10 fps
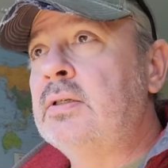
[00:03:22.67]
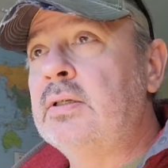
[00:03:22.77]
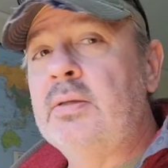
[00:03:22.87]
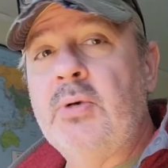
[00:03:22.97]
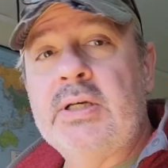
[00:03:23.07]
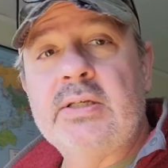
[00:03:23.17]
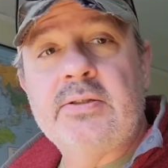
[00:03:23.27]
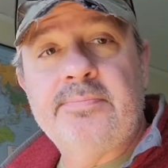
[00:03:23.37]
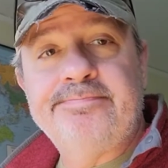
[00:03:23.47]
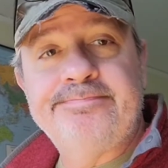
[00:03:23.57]
in the
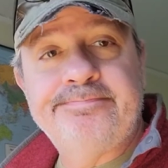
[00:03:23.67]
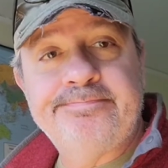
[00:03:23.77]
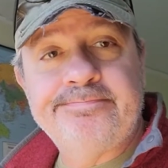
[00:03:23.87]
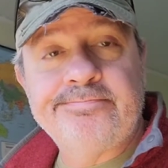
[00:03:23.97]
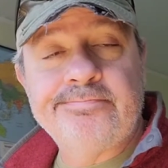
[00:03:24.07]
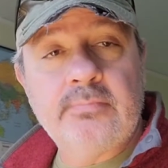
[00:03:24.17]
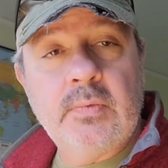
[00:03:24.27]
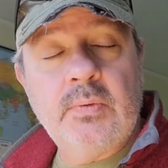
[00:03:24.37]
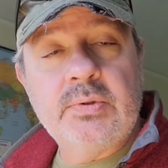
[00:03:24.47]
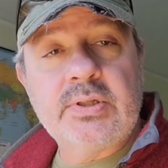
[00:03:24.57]
Monkees.
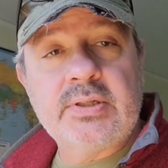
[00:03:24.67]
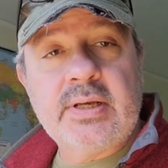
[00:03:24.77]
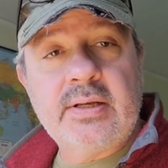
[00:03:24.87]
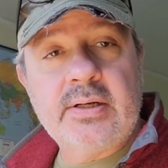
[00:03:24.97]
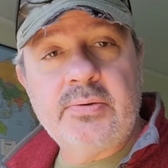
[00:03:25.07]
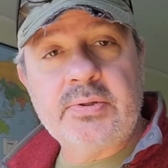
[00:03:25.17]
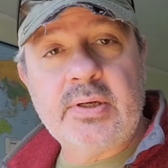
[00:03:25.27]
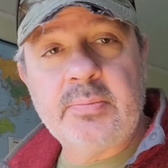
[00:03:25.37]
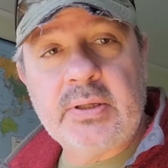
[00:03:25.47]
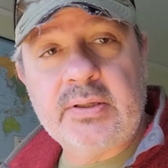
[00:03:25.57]
Which is sad. I always
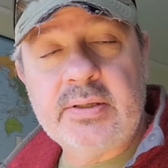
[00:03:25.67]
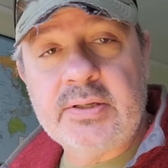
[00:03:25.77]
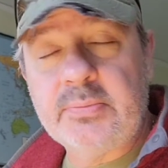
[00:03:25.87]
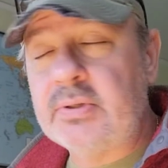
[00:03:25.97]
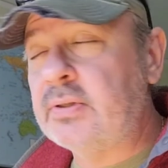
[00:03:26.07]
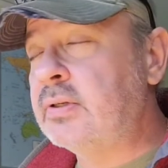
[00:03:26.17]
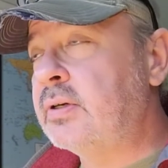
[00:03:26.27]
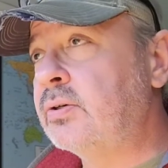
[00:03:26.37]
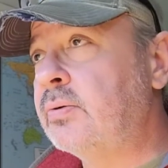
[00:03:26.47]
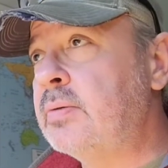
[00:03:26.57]
liked Michael Nesmith,
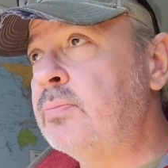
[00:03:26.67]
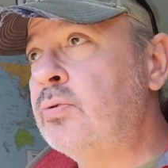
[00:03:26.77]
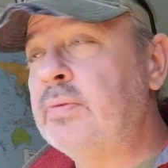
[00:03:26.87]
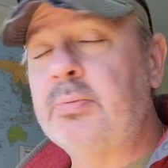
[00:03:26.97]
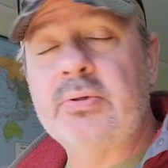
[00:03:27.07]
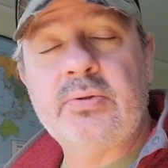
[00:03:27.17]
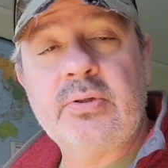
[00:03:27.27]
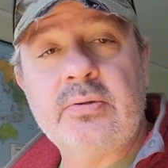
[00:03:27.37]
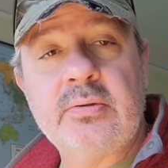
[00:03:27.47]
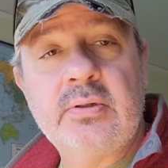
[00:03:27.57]
a great movie
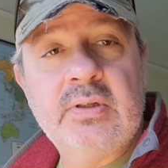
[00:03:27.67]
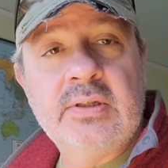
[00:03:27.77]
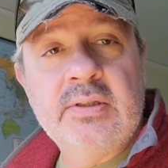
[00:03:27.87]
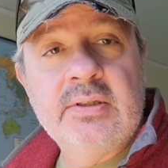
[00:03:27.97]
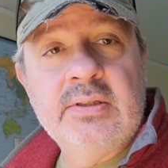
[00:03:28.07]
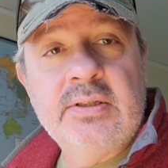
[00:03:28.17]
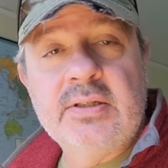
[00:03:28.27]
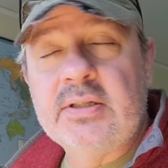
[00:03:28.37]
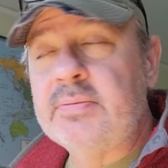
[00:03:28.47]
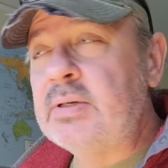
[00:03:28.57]
producer.
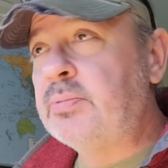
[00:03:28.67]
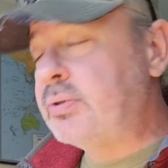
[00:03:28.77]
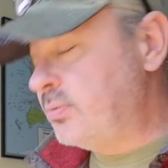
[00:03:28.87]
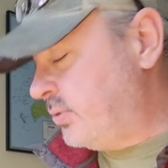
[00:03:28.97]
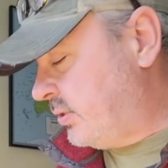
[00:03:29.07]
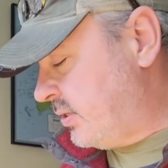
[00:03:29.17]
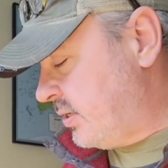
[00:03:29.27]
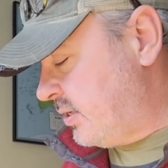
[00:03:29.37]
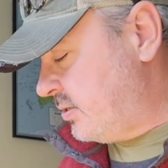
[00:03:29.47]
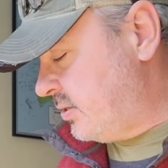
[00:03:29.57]
He produced
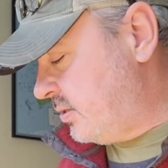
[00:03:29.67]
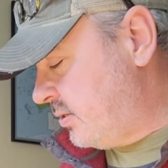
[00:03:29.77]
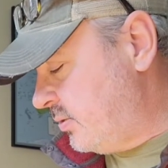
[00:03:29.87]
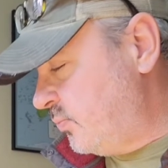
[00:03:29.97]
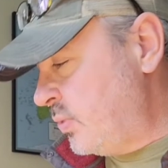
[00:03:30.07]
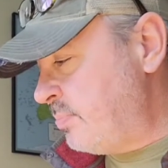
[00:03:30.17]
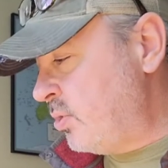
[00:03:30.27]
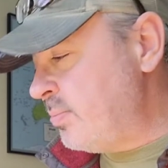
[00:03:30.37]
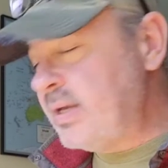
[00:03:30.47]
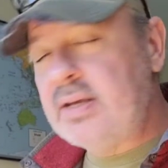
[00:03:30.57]

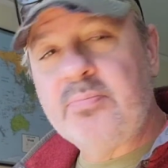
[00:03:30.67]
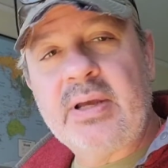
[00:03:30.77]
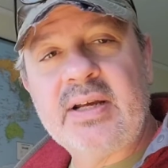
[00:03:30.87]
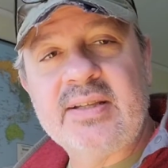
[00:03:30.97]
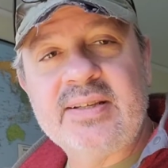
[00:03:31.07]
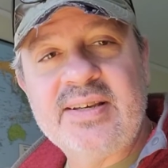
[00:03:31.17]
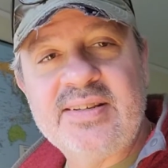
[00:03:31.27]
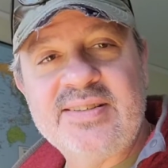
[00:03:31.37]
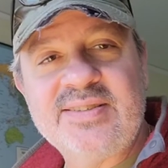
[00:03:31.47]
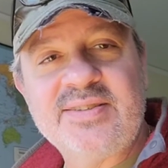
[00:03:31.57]
Repo Man back in the
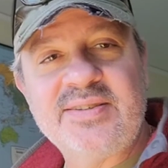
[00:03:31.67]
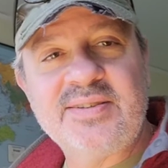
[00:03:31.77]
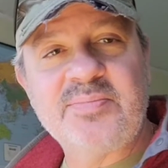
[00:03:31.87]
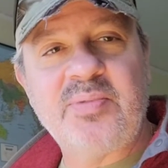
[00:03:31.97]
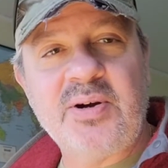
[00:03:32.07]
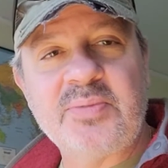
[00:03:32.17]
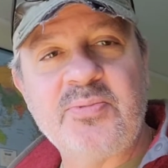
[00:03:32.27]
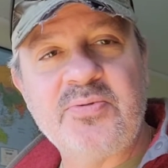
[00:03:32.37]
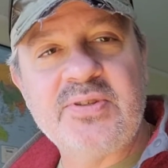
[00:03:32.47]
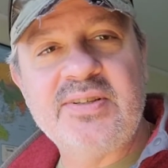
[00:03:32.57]
80s, punk
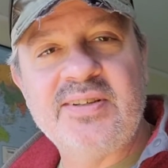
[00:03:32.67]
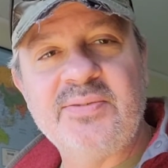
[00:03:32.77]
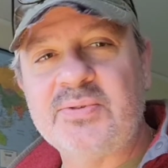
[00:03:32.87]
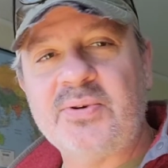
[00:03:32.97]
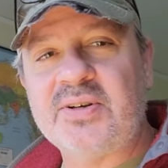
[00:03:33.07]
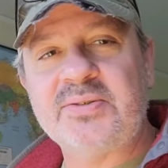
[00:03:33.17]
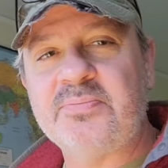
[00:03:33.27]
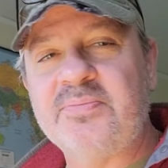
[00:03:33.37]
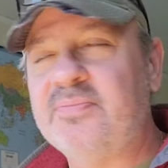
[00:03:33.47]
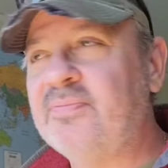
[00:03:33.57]
movie. It was awesome.